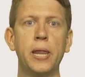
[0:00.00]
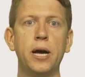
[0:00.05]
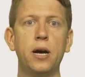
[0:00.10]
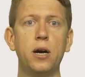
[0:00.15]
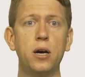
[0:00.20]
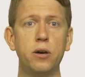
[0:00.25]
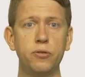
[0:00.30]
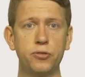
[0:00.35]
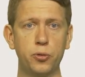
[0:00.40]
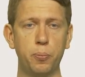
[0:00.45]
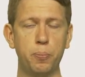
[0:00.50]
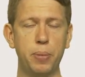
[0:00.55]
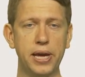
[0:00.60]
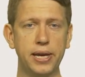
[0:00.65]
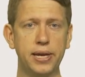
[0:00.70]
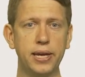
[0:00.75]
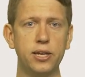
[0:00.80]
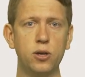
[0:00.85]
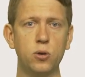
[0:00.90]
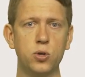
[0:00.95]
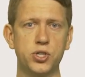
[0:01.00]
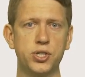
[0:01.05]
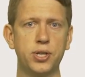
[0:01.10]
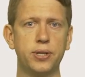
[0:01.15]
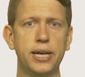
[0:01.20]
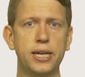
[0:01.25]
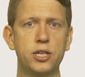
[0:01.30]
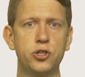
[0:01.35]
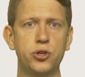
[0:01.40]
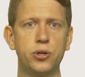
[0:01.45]
After making your
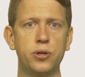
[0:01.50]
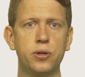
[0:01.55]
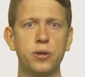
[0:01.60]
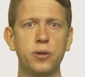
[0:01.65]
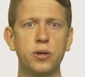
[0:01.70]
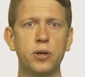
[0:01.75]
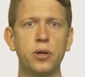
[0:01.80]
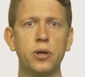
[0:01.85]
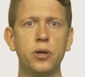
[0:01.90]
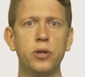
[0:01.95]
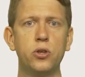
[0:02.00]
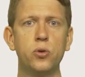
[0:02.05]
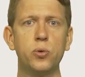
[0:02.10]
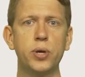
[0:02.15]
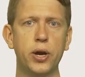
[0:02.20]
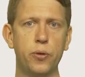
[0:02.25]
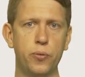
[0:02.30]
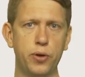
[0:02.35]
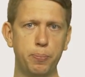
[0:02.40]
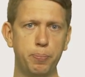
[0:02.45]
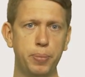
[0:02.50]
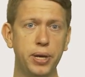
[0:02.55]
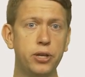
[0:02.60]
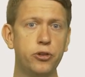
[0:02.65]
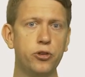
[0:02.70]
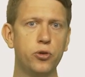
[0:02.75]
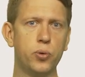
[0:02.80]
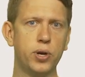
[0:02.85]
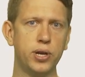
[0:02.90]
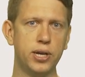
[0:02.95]
selection, you can
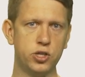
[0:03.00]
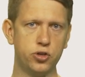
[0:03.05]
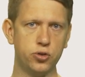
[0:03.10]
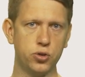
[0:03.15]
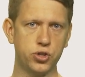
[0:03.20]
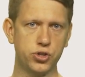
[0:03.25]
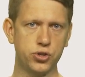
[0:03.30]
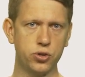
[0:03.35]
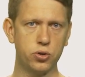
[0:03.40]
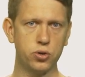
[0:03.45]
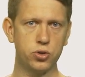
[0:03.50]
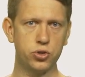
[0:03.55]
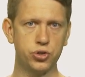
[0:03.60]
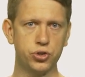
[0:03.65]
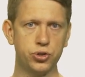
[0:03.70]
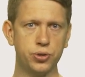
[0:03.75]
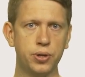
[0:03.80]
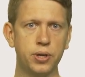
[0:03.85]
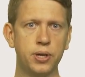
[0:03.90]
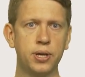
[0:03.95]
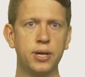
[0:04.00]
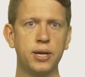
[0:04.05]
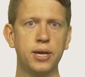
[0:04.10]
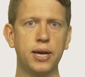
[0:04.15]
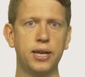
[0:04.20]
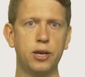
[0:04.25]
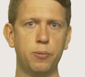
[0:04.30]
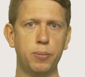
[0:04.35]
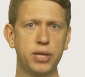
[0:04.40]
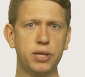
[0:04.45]
repeat your initial search,
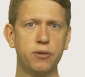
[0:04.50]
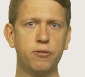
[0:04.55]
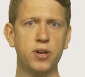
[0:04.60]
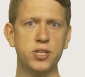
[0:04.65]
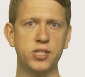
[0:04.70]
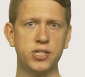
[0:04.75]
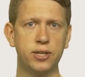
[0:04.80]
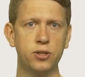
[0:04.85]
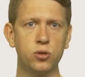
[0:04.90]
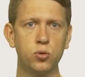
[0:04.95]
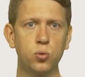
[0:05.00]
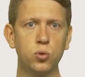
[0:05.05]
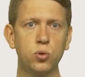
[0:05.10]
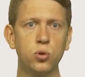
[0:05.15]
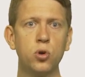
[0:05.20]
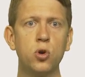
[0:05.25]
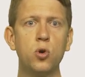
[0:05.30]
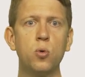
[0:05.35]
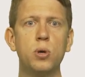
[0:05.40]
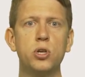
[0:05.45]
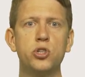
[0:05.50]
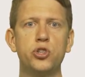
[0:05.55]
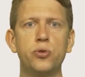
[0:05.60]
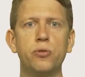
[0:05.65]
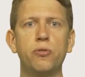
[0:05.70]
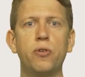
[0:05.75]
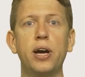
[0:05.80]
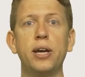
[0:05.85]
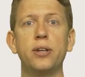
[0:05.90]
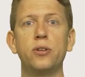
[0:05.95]
and the metafacet tool, which you
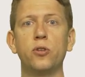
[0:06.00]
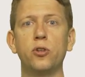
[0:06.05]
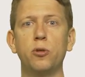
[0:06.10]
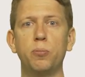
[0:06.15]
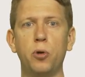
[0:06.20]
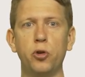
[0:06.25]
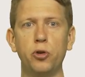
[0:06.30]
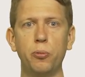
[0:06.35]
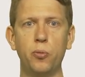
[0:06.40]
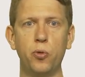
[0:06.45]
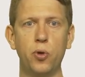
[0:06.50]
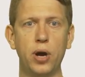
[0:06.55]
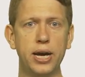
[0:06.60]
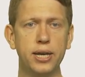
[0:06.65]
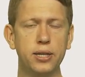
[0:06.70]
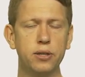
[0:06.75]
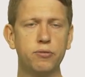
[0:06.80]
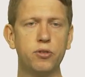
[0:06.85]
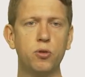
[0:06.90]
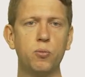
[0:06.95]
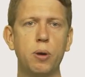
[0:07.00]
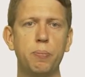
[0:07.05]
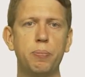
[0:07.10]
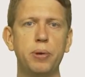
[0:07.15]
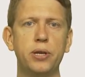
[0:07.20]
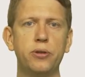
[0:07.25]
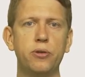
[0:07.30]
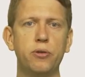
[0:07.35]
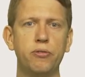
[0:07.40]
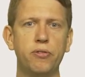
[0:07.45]
find on the bottom right of the web
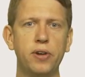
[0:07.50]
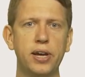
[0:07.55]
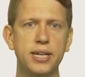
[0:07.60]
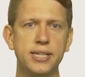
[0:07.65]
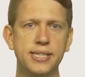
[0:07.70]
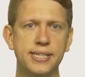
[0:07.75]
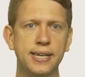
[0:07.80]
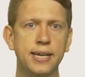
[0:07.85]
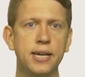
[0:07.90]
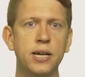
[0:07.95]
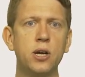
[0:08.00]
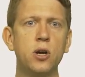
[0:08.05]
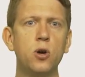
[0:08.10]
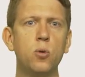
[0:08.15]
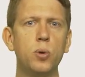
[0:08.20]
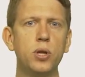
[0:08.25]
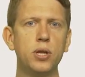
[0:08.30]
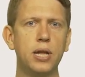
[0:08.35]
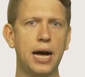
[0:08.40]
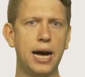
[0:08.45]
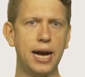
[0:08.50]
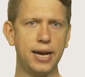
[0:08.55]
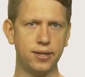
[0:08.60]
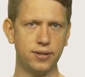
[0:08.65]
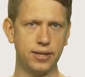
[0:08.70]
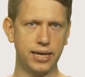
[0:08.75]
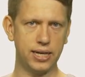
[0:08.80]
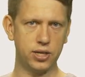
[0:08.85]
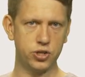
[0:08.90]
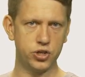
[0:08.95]
interface, will
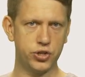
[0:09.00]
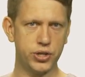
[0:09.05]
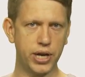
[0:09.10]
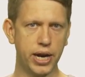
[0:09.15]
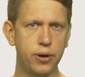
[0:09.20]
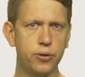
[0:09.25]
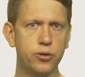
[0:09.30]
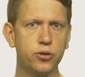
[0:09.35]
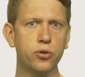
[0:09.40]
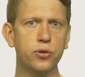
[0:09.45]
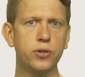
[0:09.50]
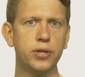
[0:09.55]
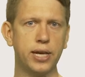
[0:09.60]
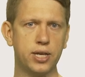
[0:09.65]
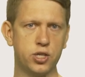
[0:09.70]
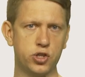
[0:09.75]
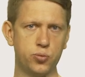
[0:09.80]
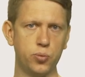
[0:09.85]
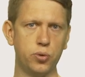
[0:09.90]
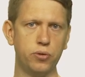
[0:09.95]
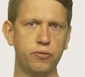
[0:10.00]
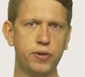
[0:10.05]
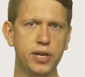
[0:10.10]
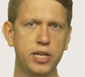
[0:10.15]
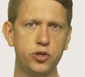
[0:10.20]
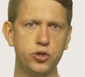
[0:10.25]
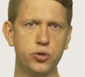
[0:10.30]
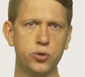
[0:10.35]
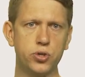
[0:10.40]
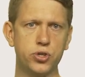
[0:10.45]
highlight shared contextual
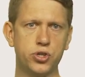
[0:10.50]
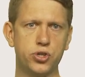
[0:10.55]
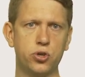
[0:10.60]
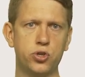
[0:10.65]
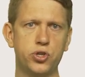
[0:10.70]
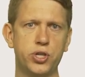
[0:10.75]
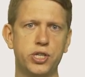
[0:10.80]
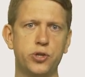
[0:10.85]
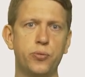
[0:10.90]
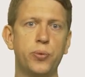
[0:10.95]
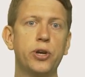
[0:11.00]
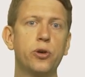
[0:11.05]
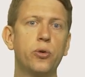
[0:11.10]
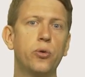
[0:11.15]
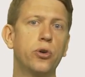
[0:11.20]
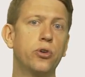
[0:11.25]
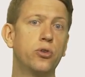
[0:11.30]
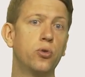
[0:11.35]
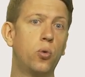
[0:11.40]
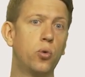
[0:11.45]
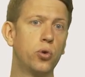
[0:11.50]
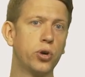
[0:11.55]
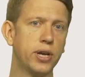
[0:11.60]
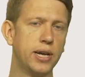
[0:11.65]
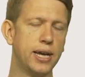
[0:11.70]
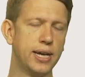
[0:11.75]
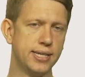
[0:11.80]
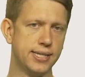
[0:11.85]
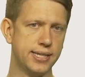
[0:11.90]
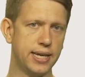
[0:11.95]
features such as recurrent
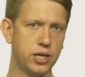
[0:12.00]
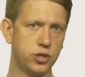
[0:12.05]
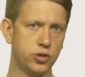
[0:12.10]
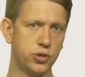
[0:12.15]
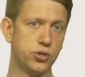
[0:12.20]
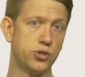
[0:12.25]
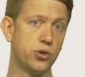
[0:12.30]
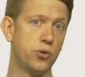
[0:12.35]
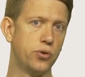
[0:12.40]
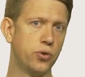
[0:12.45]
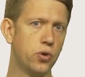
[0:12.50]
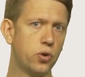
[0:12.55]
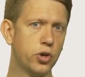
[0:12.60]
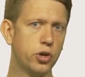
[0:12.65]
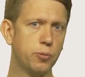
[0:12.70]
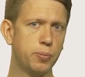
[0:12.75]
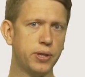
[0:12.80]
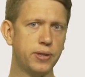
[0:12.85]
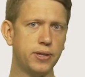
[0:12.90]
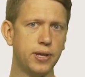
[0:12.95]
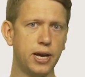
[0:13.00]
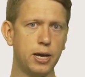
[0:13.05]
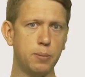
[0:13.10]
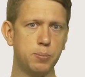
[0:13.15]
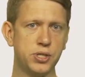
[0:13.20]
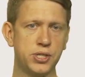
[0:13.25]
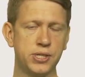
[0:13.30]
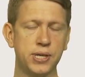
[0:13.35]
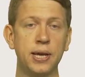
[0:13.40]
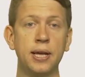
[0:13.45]
organizations or document
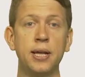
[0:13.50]
types